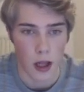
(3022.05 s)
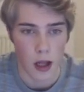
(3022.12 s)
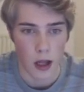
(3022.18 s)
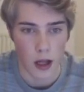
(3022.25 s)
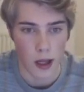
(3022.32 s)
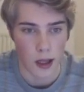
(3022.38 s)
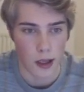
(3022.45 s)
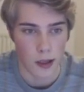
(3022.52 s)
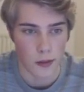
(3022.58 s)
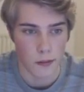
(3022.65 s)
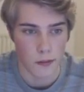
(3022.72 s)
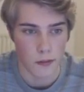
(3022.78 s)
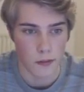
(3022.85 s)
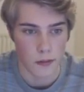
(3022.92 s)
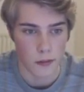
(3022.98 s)

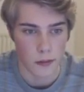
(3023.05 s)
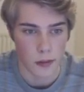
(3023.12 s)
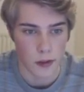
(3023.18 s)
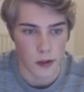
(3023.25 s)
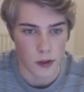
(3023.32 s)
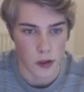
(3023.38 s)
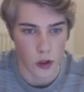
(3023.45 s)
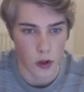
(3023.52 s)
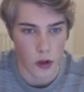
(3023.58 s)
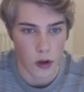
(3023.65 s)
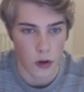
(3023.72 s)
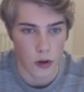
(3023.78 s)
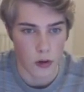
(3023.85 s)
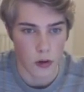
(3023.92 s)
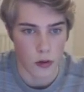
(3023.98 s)
Um,
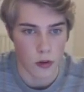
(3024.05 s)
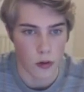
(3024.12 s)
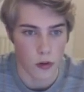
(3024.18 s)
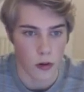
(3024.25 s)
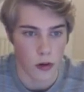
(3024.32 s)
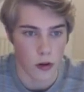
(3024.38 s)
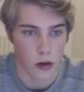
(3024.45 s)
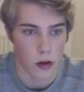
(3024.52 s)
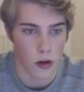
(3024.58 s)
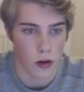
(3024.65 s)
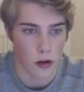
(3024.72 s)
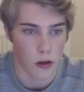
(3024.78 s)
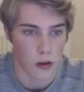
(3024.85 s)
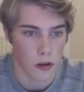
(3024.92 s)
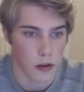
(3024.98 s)
so
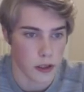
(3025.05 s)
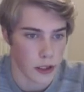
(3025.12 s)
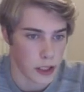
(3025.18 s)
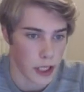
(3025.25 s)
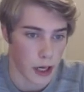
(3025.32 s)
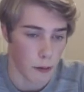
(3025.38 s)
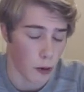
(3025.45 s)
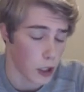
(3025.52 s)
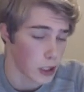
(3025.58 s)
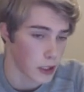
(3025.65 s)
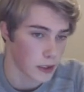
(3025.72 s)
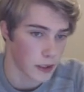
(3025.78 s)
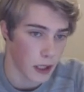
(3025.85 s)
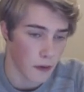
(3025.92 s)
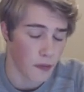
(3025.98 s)
yeah, white
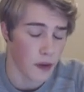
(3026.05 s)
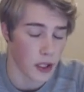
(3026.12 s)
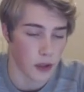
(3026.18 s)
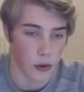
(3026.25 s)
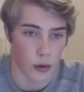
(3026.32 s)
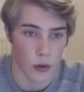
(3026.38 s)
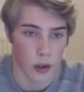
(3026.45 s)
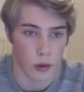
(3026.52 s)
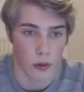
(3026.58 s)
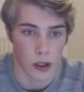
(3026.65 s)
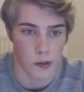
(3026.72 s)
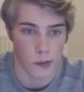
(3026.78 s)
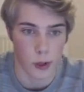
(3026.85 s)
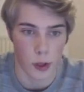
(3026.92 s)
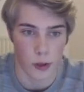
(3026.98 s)
is definitely doing
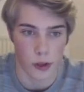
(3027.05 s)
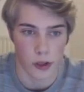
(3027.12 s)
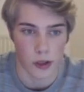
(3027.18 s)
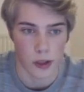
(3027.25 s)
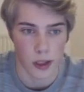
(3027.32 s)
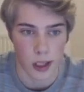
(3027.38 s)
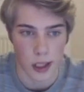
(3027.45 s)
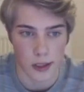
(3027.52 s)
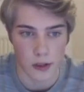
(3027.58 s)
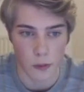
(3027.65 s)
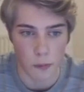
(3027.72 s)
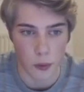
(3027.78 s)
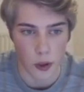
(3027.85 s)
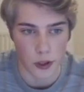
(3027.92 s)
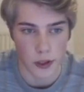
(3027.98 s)
quite well here. At some
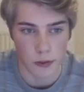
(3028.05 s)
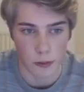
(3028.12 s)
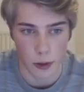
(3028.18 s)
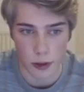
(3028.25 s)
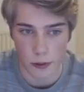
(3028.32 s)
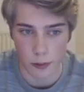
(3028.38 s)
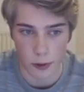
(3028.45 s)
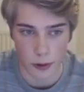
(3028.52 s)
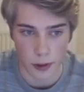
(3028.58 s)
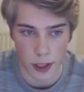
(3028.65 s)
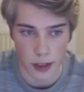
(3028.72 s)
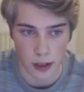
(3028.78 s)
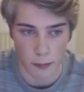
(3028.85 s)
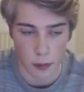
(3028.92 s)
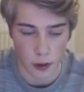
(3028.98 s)
point the rook will
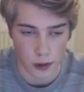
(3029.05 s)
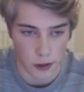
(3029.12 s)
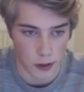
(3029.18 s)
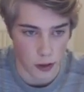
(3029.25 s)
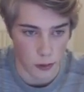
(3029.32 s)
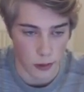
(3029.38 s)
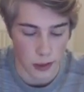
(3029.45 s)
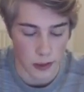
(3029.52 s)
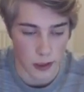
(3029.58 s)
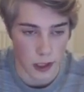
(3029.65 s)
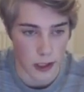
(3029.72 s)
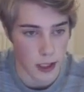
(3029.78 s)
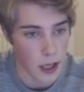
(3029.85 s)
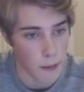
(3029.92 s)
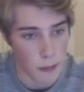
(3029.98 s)
take the pawns on the queen
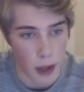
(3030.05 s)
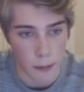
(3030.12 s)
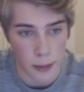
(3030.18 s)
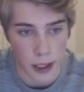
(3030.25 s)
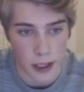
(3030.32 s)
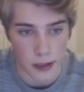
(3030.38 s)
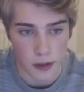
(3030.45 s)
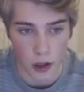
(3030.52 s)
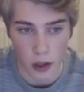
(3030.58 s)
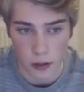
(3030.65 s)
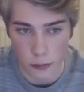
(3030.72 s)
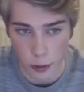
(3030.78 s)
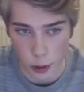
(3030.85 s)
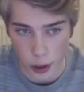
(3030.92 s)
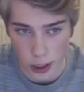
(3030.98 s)
side and maybe this other
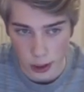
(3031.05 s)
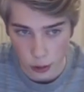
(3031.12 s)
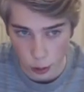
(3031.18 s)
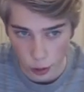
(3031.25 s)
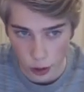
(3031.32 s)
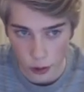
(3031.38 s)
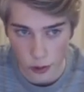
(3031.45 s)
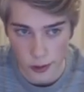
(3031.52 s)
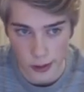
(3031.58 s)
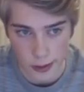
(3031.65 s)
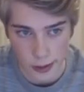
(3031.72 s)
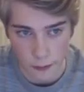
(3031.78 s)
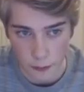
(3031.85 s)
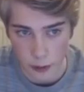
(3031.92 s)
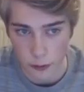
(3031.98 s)
rook can join on the
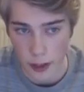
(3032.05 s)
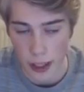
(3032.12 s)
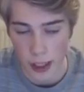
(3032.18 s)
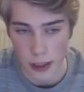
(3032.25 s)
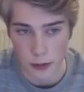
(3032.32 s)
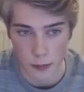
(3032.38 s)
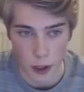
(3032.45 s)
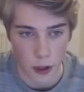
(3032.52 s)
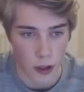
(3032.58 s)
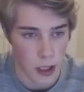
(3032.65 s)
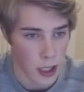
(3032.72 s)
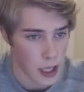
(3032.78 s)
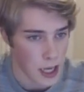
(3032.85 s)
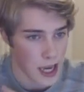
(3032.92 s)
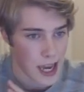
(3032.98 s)
7th rank as well.
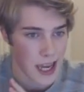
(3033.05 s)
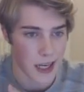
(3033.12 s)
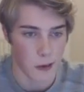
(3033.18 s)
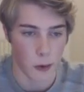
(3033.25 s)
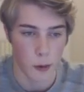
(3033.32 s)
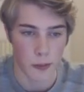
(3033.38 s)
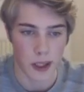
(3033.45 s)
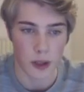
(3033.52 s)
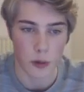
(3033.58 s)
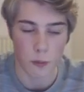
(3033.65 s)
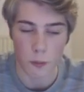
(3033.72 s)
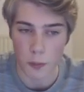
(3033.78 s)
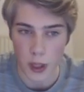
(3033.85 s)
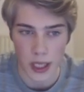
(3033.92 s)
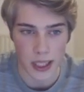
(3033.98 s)
And it will be
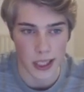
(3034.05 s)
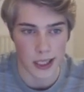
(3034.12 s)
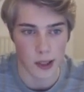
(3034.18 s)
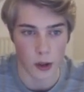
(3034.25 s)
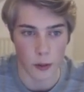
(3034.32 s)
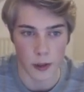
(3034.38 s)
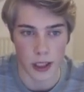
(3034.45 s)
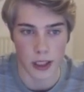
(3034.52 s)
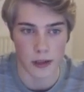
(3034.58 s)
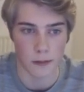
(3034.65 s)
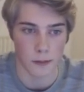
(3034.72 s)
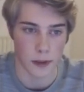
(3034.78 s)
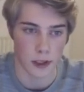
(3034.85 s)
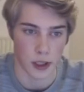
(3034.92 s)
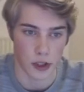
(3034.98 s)
completely dominating
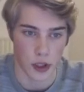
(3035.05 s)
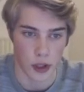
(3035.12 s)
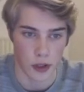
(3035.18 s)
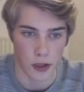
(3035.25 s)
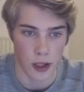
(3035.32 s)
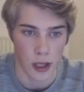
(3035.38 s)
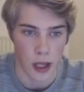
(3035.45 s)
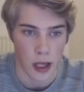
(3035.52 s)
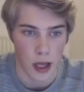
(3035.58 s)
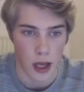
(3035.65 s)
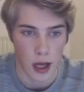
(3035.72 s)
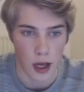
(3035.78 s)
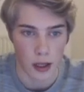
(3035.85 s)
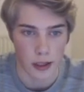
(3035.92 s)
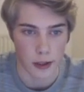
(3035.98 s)
position.
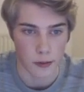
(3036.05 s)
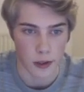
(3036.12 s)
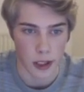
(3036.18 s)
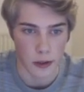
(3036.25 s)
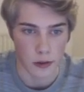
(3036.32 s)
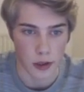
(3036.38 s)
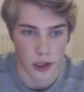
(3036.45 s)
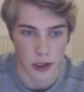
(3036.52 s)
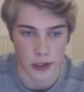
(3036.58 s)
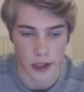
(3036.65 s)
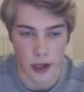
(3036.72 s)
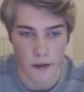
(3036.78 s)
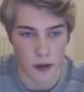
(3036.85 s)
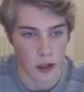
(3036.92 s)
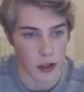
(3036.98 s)
Uh, they will take on
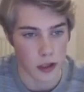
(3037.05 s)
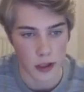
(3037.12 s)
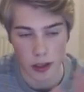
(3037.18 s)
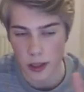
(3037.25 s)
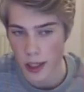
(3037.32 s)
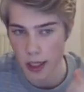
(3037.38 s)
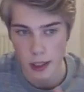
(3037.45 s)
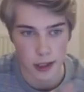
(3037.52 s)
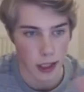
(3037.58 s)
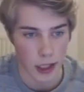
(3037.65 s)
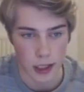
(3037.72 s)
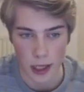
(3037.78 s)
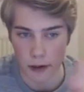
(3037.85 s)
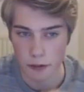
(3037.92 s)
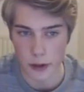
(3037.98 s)
g7, they can
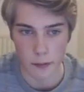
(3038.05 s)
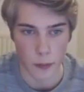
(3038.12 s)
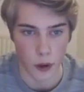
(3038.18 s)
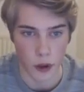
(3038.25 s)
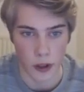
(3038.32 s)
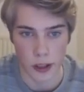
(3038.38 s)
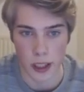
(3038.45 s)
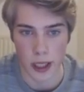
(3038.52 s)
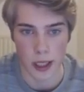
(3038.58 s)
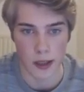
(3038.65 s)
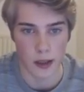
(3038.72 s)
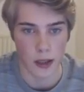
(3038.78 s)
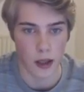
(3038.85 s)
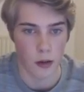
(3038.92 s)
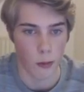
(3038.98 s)
take every pawn
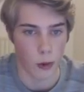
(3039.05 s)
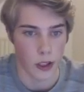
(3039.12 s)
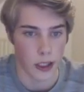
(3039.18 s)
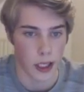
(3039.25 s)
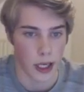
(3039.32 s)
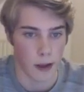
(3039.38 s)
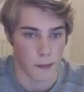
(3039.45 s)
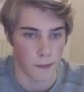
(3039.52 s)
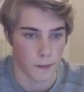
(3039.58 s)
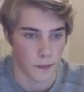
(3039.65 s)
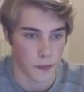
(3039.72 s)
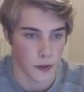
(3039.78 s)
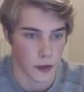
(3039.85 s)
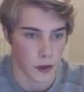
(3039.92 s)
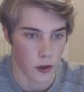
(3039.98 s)
and uh, win the game.
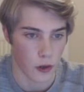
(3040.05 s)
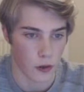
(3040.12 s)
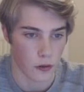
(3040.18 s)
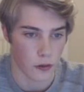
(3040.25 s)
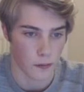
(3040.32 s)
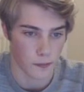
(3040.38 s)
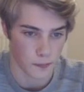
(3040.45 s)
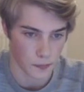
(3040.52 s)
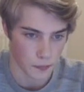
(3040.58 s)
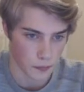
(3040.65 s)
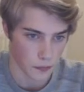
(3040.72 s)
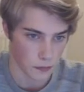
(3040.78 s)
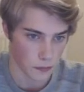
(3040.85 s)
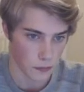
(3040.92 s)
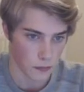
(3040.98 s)
So
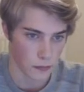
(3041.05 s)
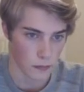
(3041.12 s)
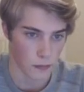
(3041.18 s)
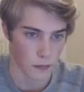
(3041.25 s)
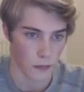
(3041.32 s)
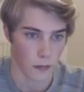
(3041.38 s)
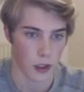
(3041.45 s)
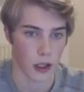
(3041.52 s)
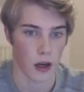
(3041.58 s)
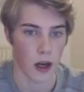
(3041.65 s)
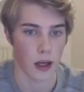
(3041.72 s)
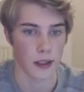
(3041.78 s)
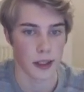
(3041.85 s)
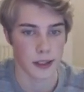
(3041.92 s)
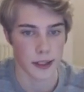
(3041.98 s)

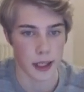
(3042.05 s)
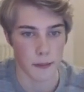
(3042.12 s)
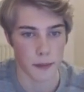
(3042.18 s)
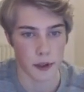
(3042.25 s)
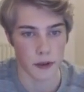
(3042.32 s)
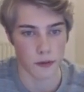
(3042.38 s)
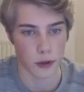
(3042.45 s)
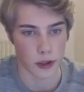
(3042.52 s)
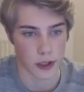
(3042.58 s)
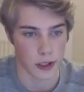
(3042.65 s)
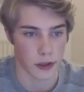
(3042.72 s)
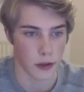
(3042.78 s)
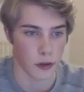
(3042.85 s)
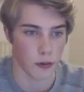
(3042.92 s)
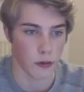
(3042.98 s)
uh, this happened, rook
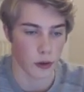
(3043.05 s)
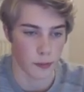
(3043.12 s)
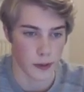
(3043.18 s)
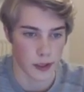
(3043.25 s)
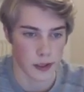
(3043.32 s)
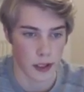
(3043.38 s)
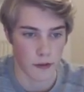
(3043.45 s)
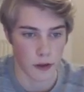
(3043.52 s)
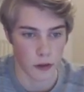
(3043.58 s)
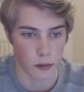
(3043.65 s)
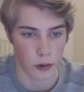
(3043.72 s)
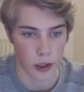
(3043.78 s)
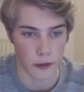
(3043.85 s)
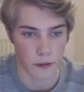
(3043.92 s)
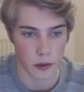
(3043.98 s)
c2, rook b7,
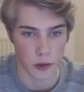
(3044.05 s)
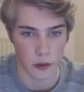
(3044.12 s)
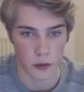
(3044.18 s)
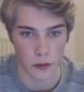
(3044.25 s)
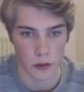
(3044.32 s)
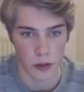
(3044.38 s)
rook f2,